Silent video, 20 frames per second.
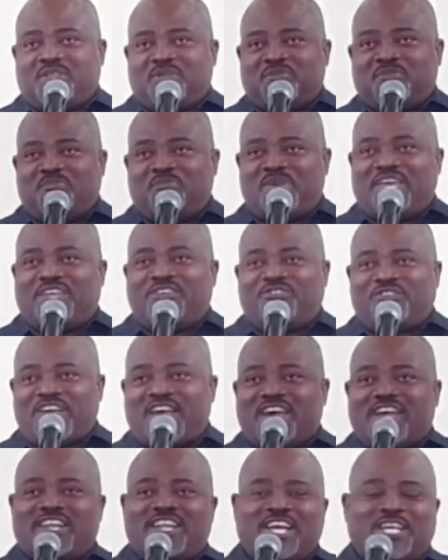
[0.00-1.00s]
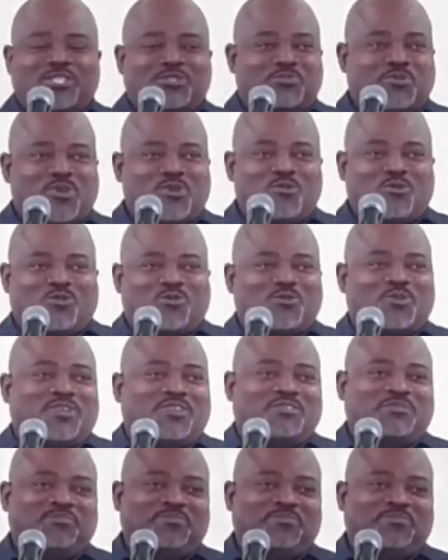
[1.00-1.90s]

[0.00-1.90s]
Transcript: Me and Jan, as per usual,